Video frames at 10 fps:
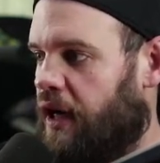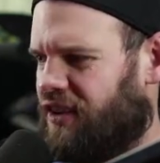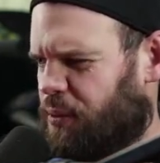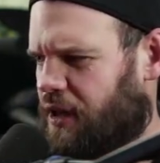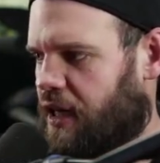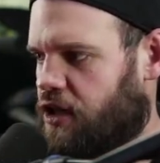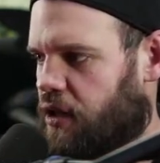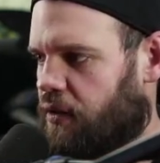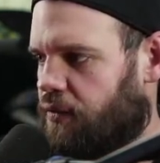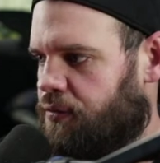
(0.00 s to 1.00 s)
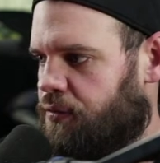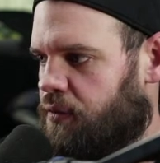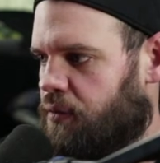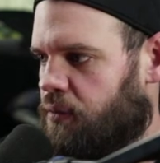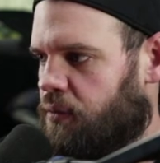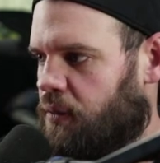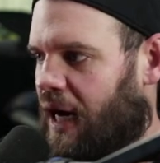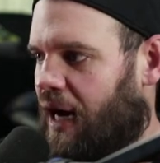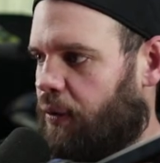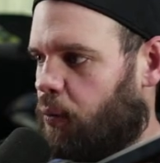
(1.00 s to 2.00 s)
explanation of
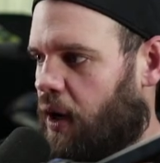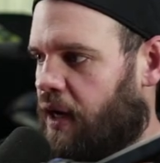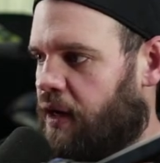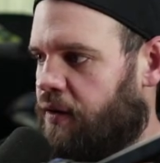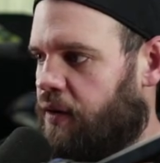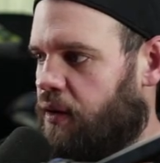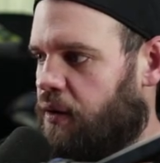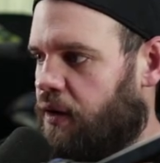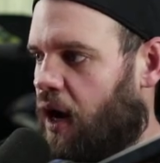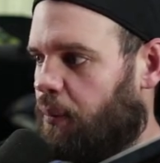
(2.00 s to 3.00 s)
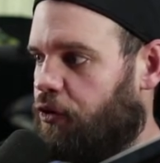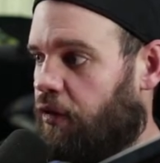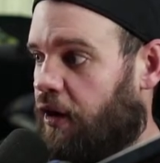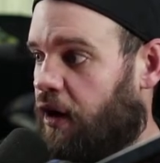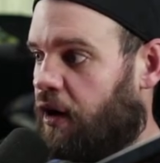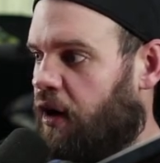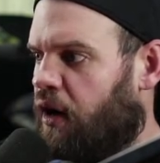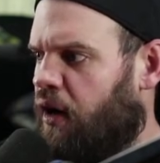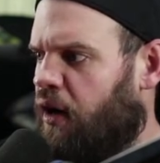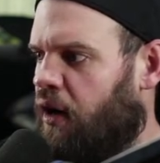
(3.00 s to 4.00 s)
how and why the knobs are there.
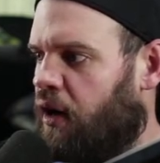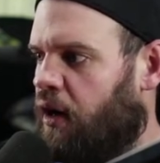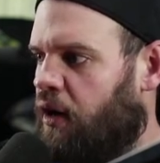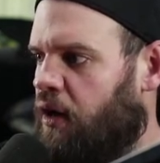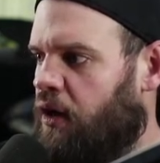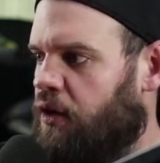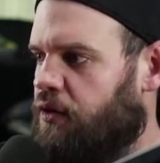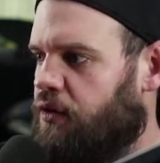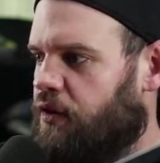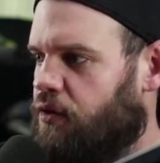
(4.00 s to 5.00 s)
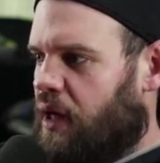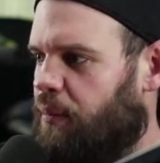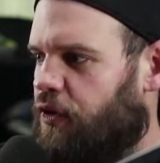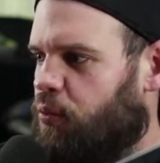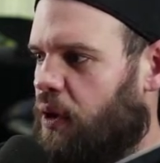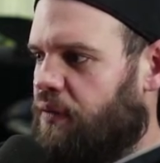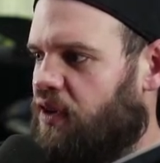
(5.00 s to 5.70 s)
So let's grab this Waves